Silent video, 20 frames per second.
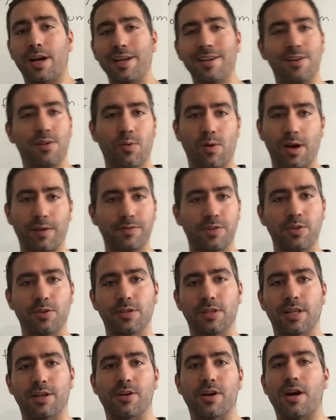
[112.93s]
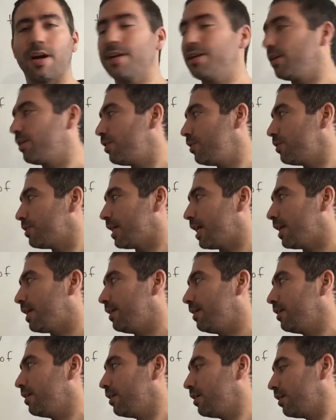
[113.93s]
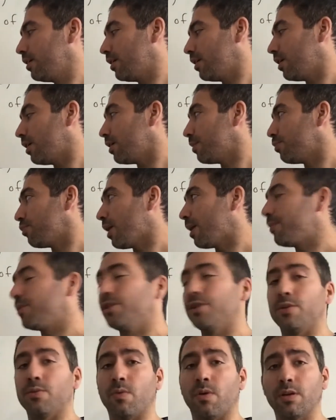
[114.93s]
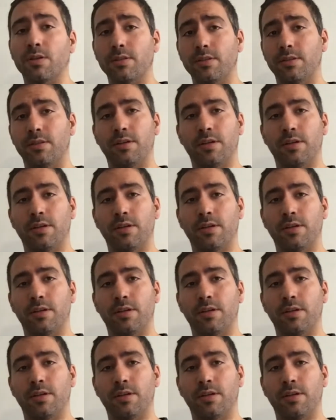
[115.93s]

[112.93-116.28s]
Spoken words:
You don't have to use the letter I. You can use any parameter you want.